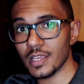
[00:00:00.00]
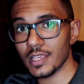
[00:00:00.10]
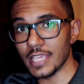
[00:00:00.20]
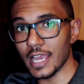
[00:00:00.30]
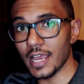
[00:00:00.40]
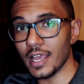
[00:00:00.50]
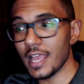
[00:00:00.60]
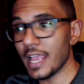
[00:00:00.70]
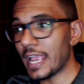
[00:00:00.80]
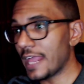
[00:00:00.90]
Yeah
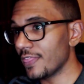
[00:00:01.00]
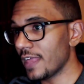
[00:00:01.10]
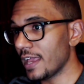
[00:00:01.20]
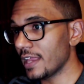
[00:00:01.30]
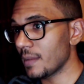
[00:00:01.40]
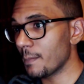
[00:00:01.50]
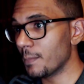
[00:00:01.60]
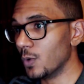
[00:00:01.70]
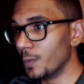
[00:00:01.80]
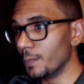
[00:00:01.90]
and then
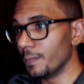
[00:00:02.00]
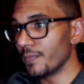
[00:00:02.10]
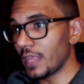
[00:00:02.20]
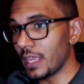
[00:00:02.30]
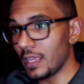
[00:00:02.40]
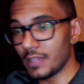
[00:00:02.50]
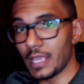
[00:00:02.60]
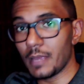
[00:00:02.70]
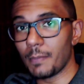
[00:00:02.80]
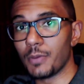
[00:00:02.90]
boom, they
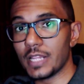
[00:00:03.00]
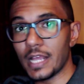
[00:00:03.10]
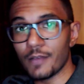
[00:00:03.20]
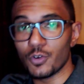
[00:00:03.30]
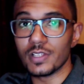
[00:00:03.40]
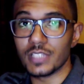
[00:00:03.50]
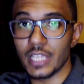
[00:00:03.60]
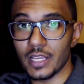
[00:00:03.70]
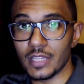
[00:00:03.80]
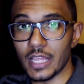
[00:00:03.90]
they put it out for us.
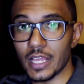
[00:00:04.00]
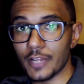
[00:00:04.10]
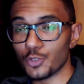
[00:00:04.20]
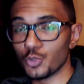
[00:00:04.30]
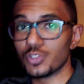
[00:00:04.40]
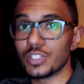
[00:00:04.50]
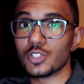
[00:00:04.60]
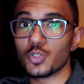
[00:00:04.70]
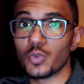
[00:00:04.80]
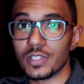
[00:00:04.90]
They they introduced us
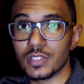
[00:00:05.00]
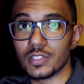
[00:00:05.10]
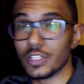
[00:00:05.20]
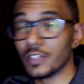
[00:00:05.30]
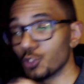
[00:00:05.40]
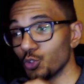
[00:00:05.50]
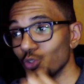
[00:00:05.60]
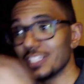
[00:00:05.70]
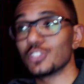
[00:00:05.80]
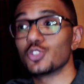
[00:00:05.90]
to us. They
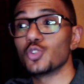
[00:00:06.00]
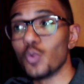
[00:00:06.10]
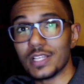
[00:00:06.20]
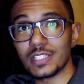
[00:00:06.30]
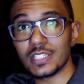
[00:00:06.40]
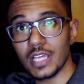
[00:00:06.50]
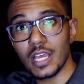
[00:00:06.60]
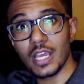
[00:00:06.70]
introduced it to us